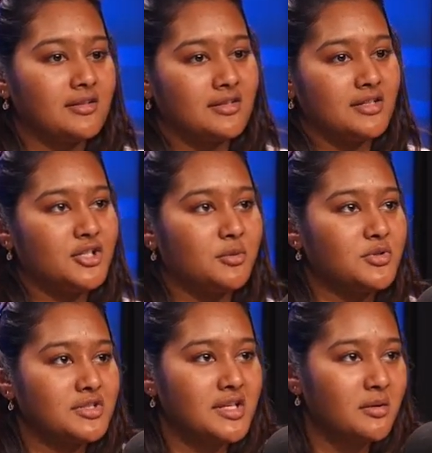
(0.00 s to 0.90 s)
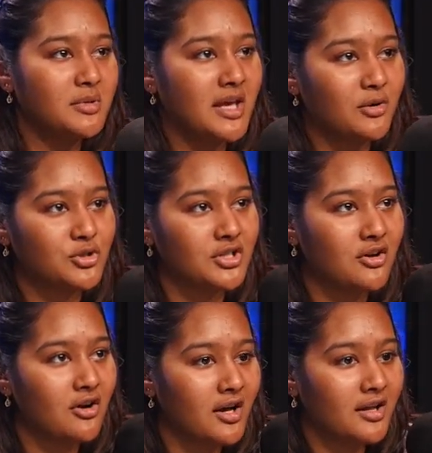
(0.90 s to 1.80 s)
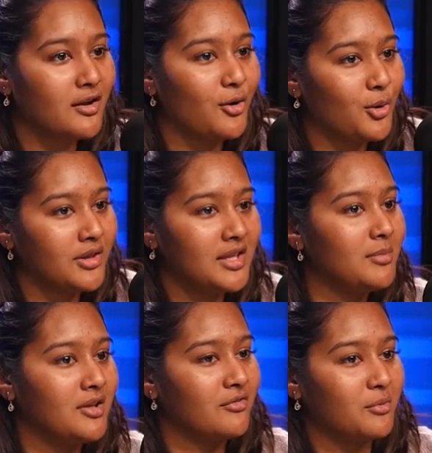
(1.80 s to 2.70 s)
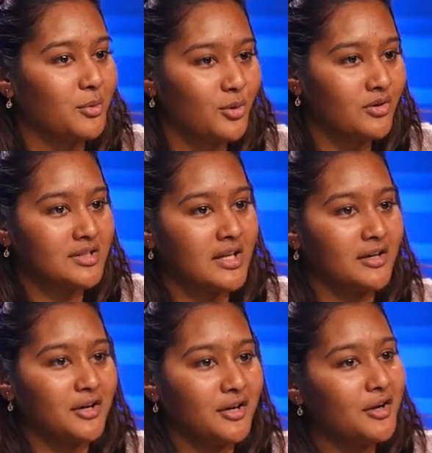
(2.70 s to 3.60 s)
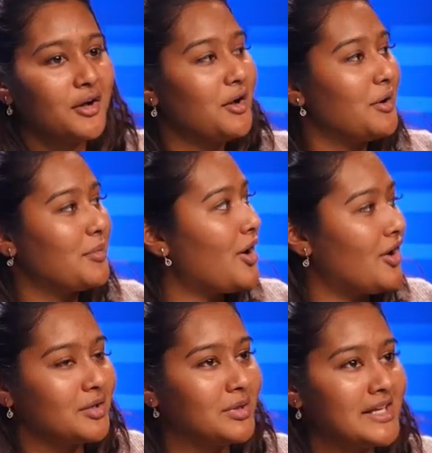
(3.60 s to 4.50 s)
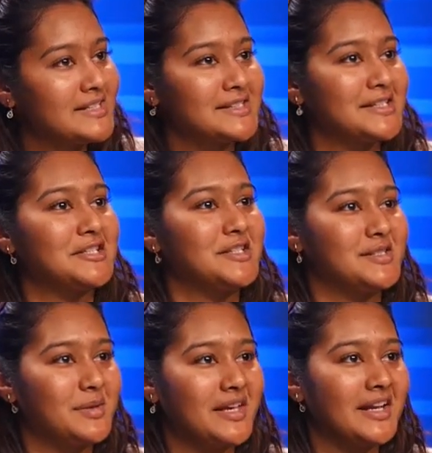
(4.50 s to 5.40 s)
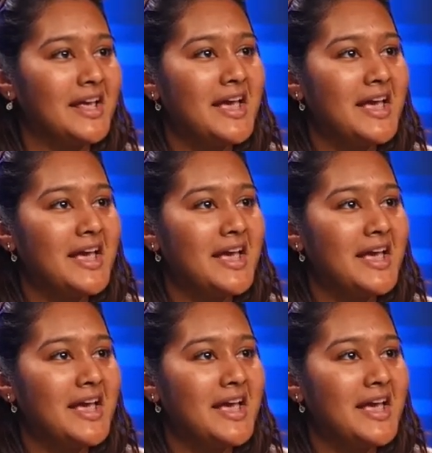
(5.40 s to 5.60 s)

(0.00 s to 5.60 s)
Anisha was just telling me how she got a whole email from Google telling her about all the places that she's been.